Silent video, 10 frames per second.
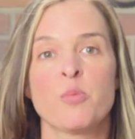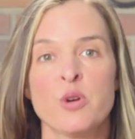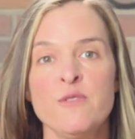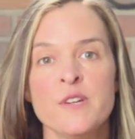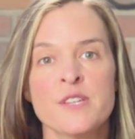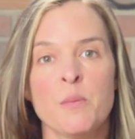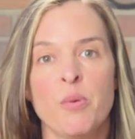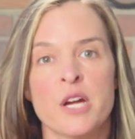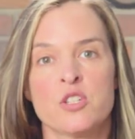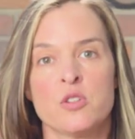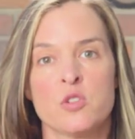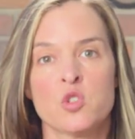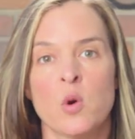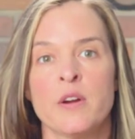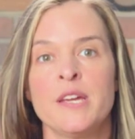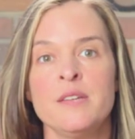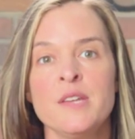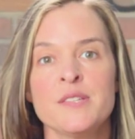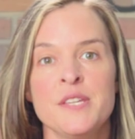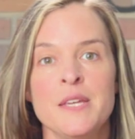prefix compression to store
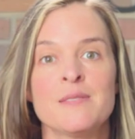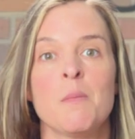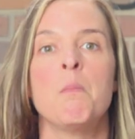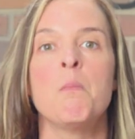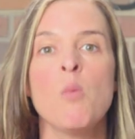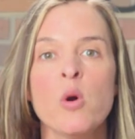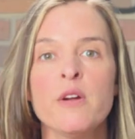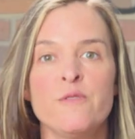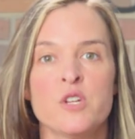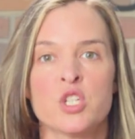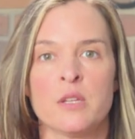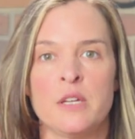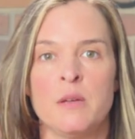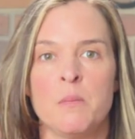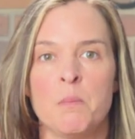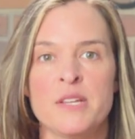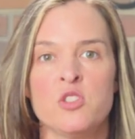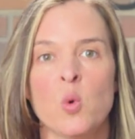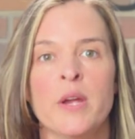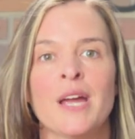index keys more efficiently by
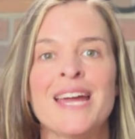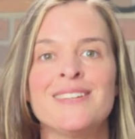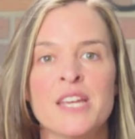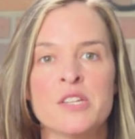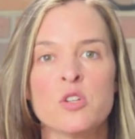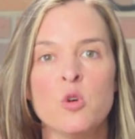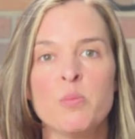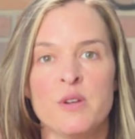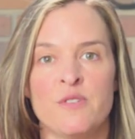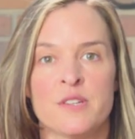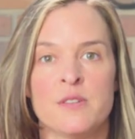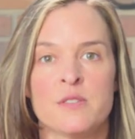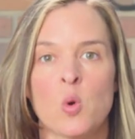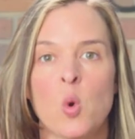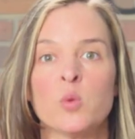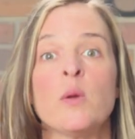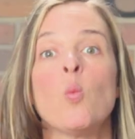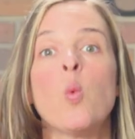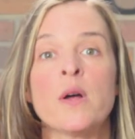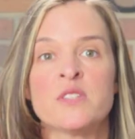storing identical prefixes only
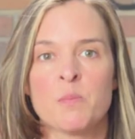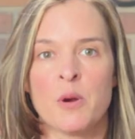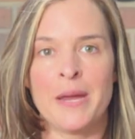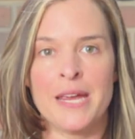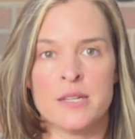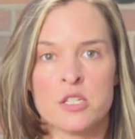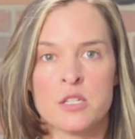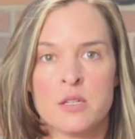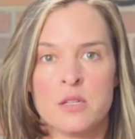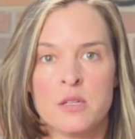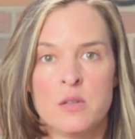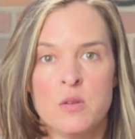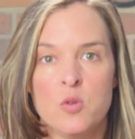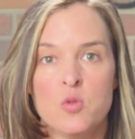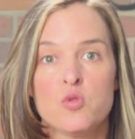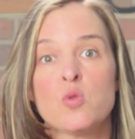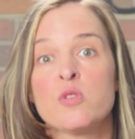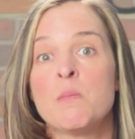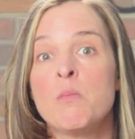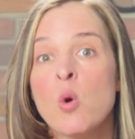once per page. So
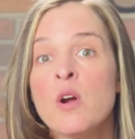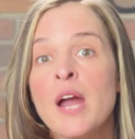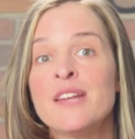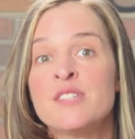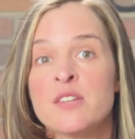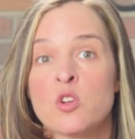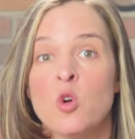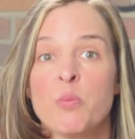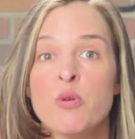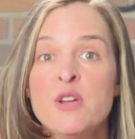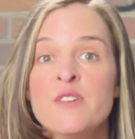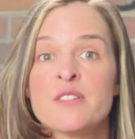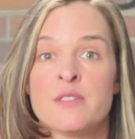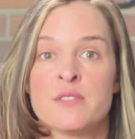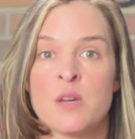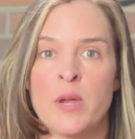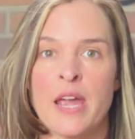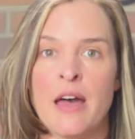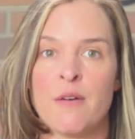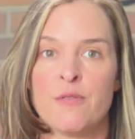the more identical prefixes that we
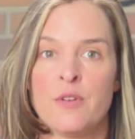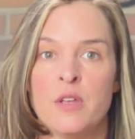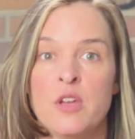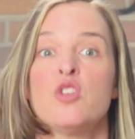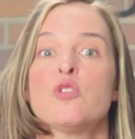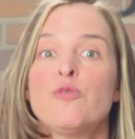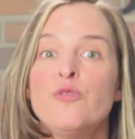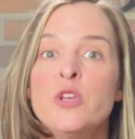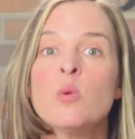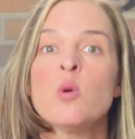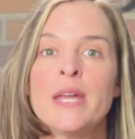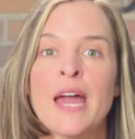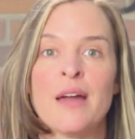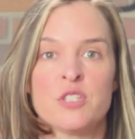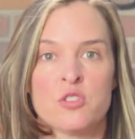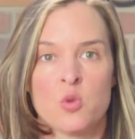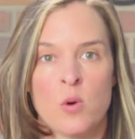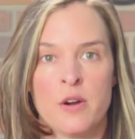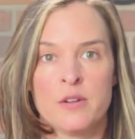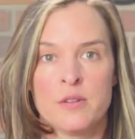have, the fewer we have to
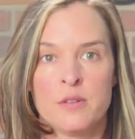store.